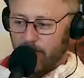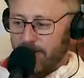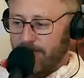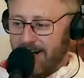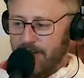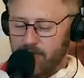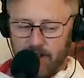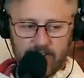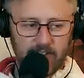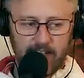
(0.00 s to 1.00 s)
Well, the fire
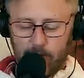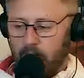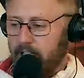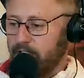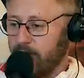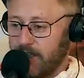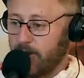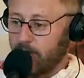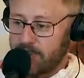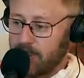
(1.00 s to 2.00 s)
trucks are like, what, do you
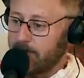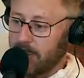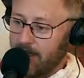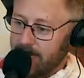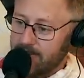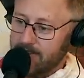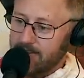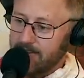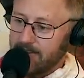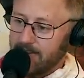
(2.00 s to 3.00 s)
think we're something
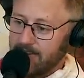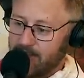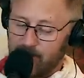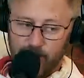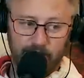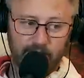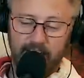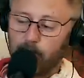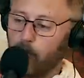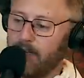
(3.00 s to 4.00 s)
else? Did you
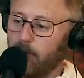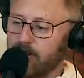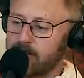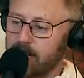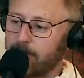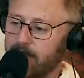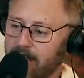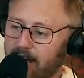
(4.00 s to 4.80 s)
think we were something